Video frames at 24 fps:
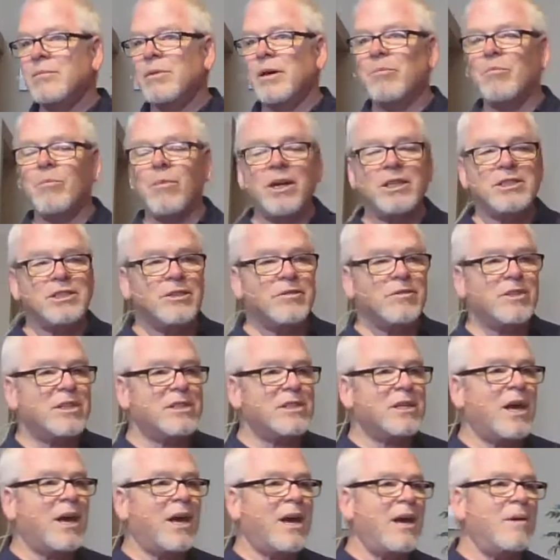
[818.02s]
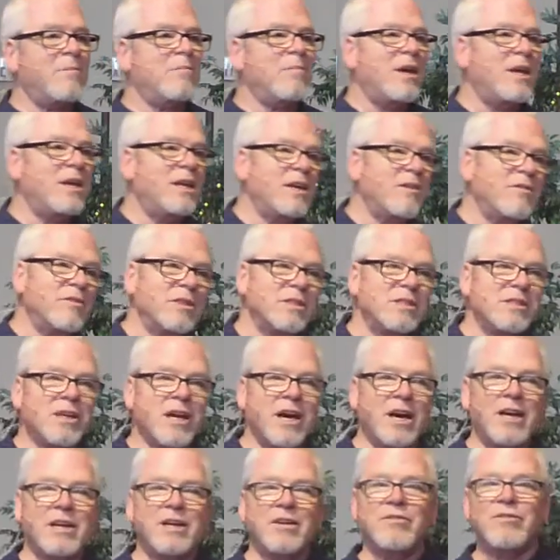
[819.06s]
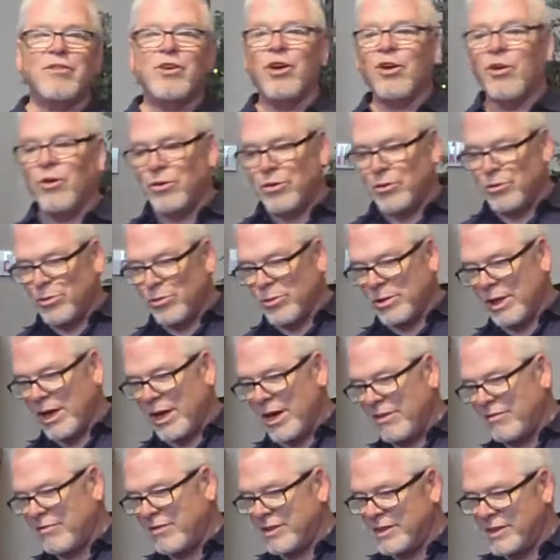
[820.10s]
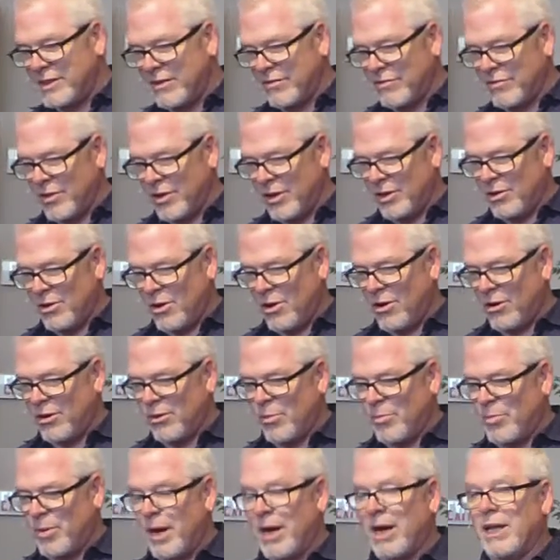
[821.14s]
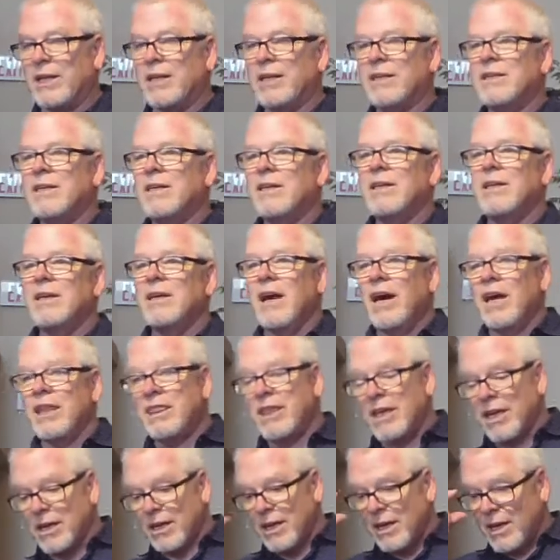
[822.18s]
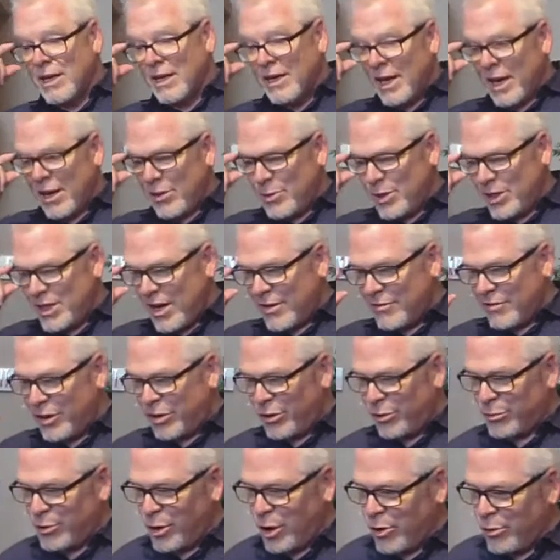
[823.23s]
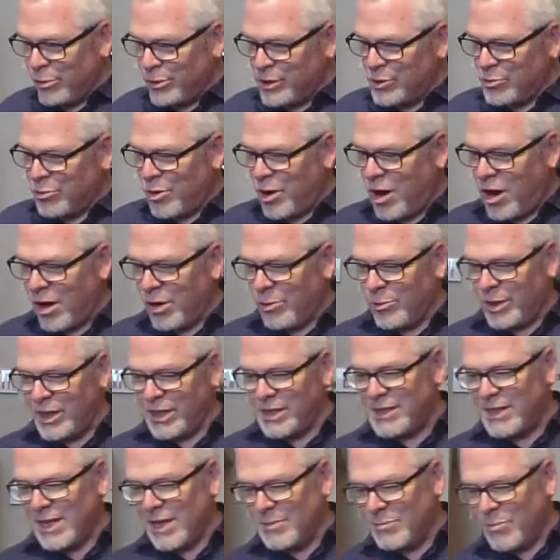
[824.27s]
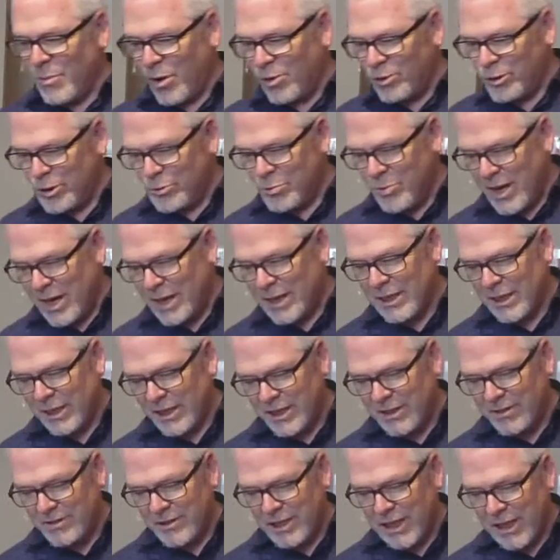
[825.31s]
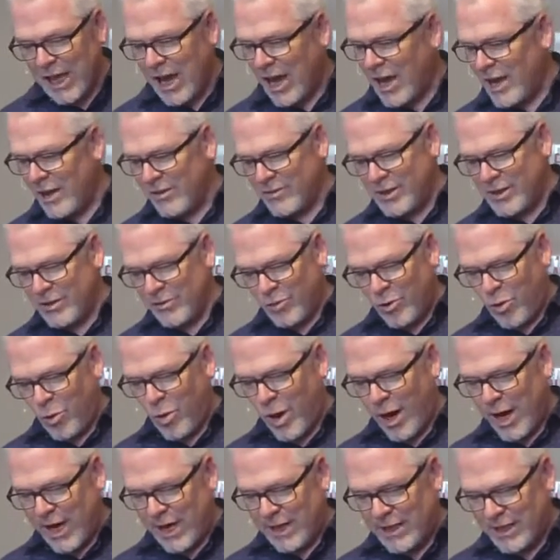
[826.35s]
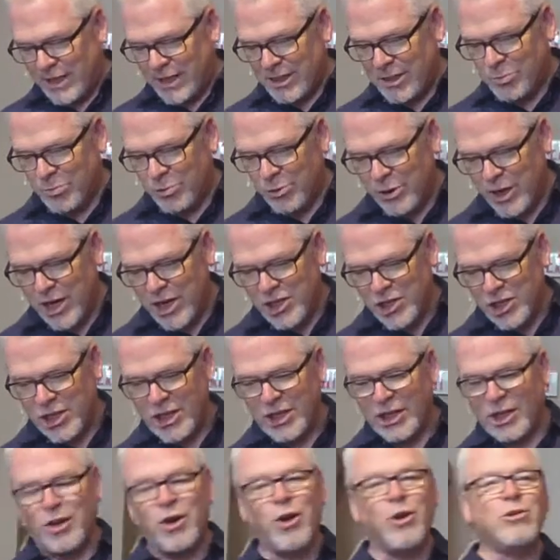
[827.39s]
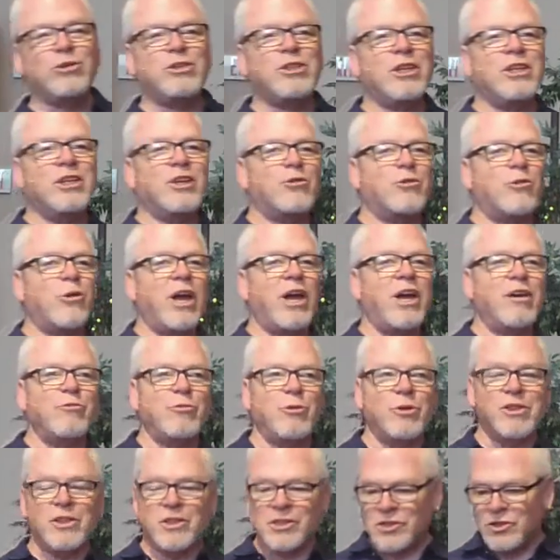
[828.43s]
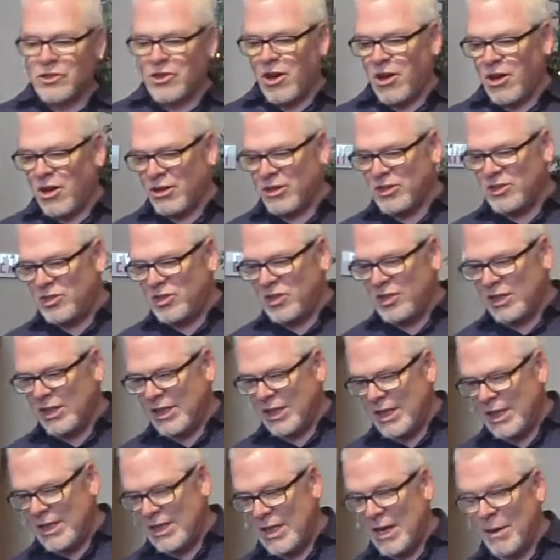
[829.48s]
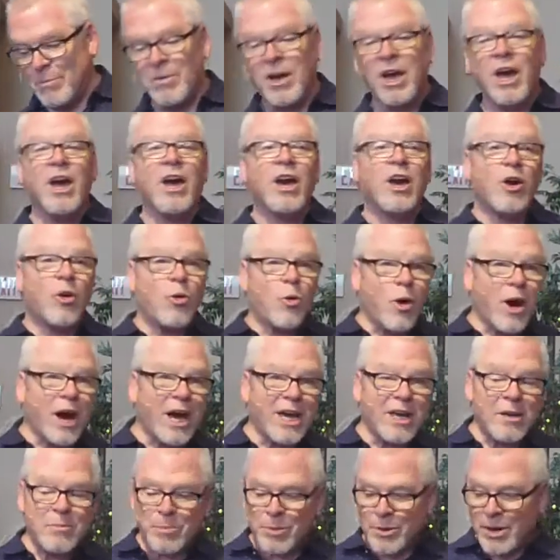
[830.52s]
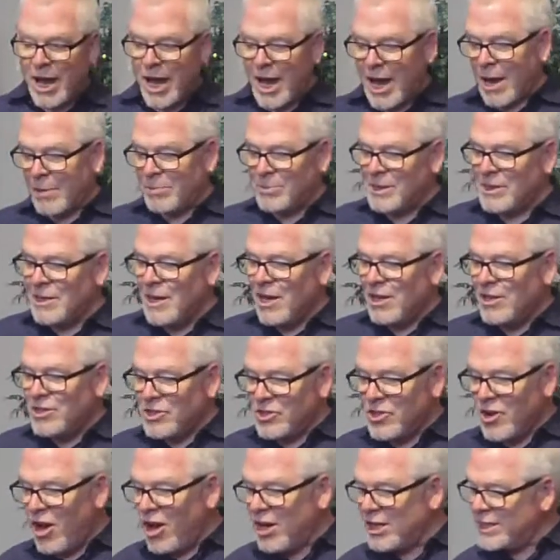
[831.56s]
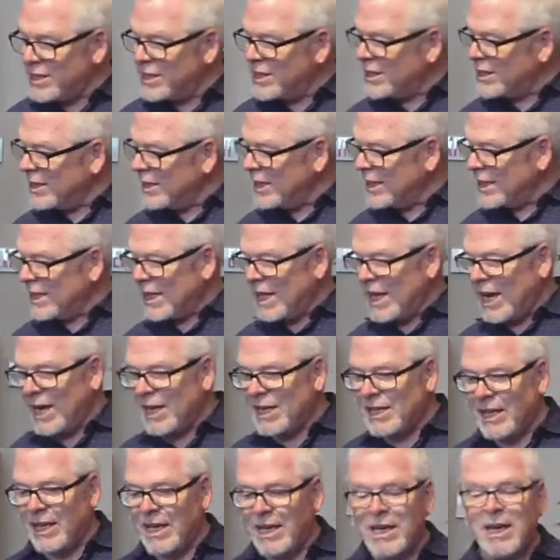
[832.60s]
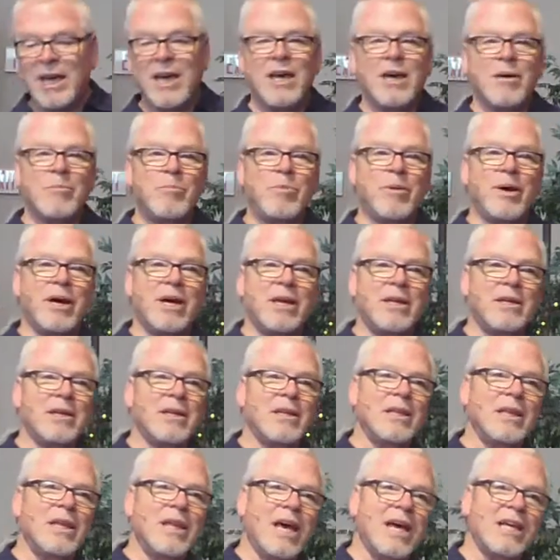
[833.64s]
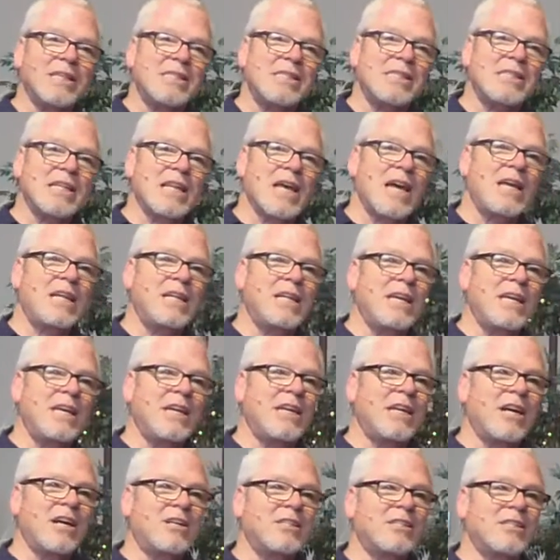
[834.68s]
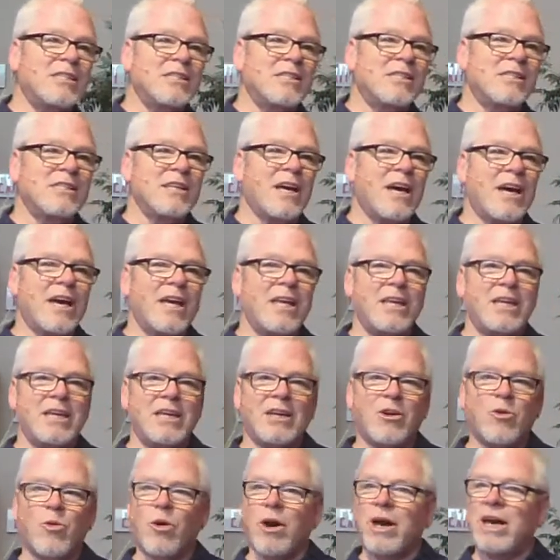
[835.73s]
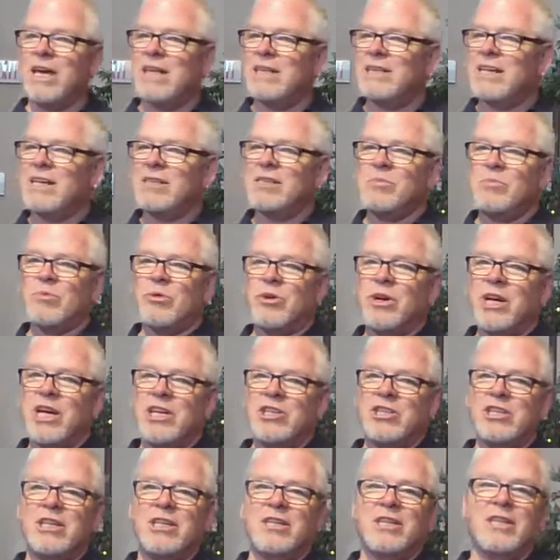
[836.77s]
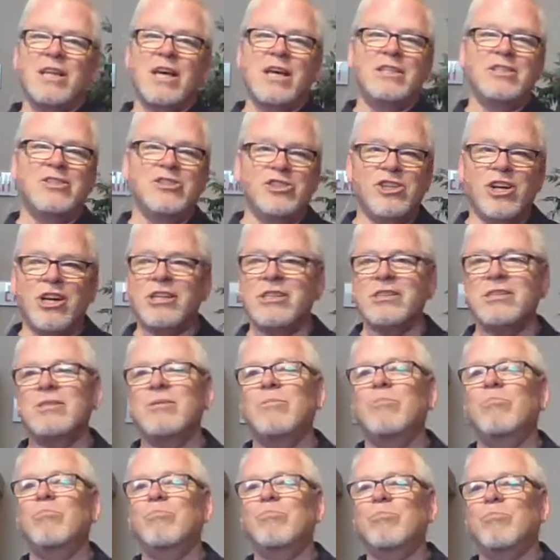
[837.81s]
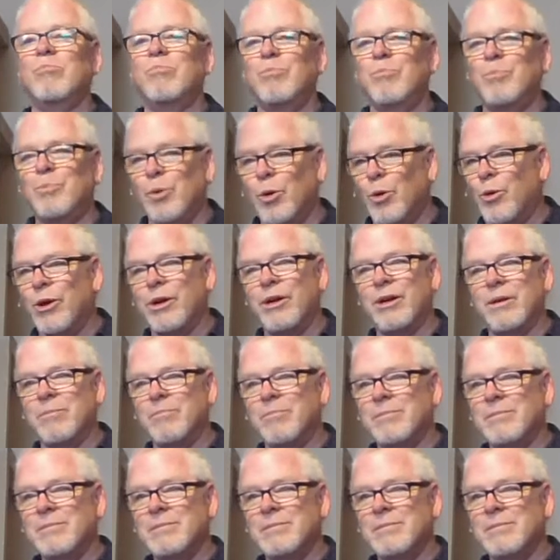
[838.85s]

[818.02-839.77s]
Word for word: But much of the time, many of us kind of go through life as if on autopilot. I think Henry David Thoreau was wrong when he said most men lead lives of quiet desperation and go to the grave with the song still in them. Quiet, perhaps, song still in likely, but less likely in our society, quiet desperation than just boredom.